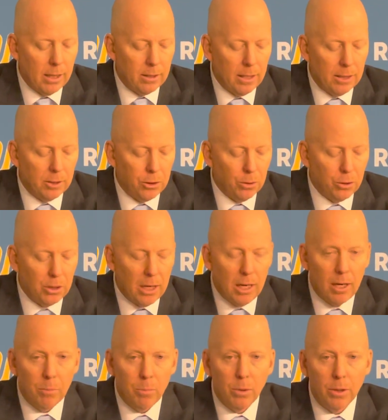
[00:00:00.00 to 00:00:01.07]
that's your
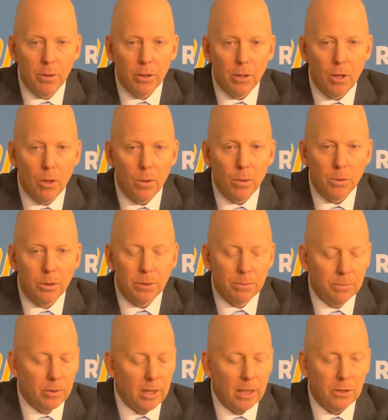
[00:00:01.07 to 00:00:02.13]
job when you're the coach.
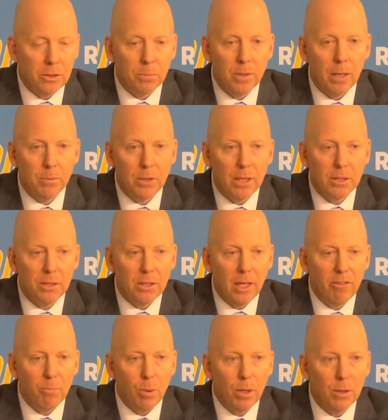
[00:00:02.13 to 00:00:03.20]
Yeah, sometimes you got to save
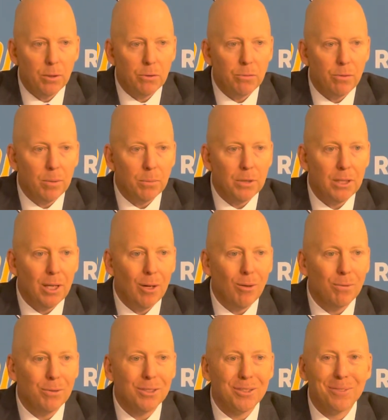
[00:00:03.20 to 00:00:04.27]
the players for
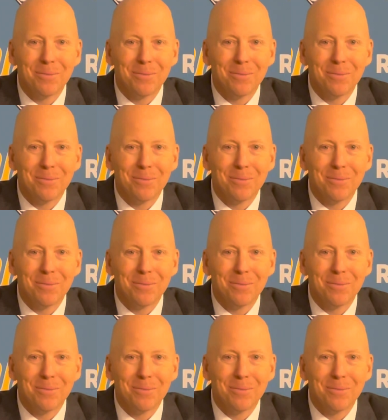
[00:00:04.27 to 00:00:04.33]
themselves.